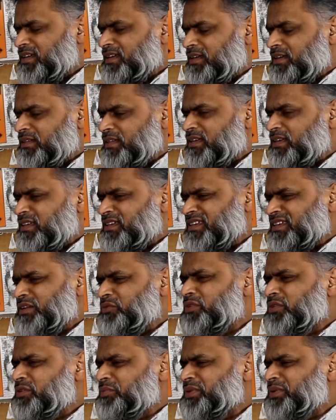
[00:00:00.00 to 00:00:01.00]
Yeah,
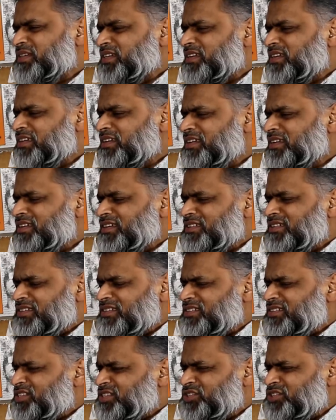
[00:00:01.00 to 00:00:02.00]
there was a particularly
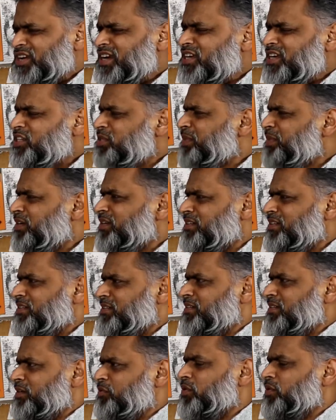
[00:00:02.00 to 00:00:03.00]
strange
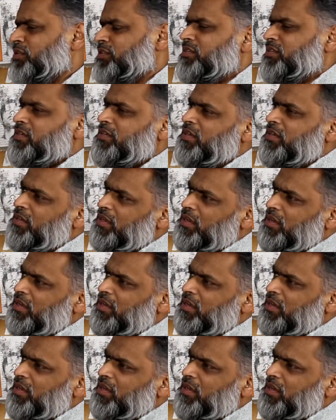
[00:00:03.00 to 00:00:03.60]
period. There was.